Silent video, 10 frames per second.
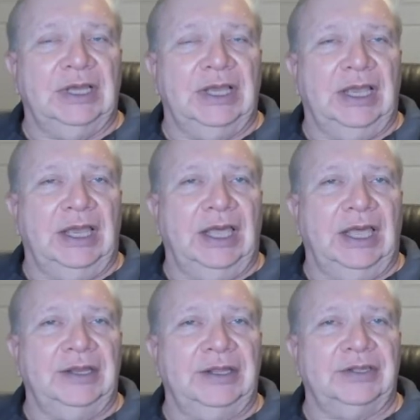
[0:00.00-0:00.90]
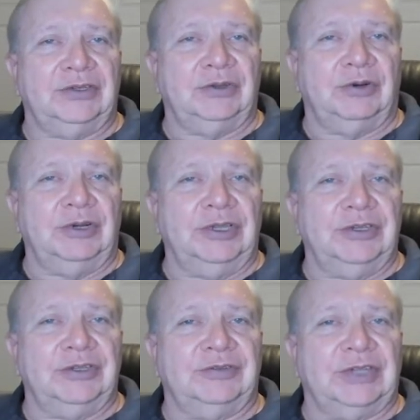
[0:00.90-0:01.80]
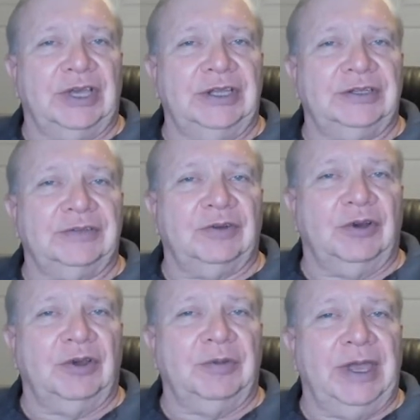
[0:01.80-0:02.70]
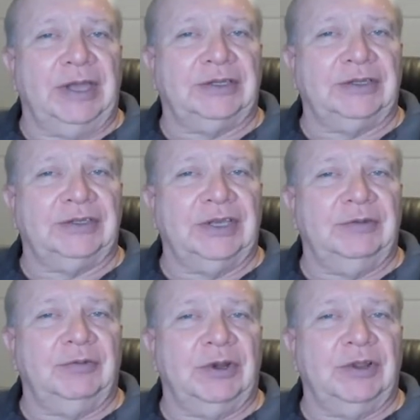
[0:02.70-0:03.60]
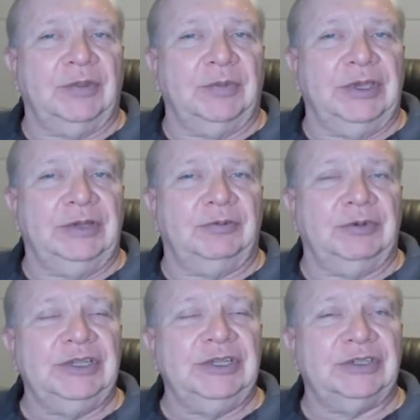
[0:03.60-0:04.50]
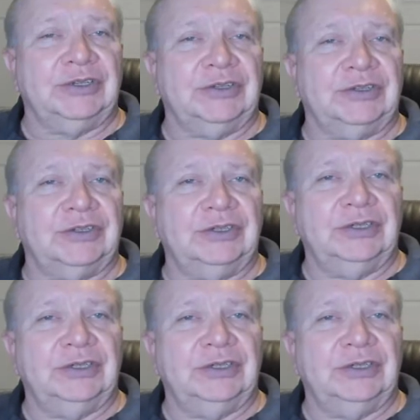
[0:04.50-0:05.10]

And historians of science have gone back to say one of the main reasons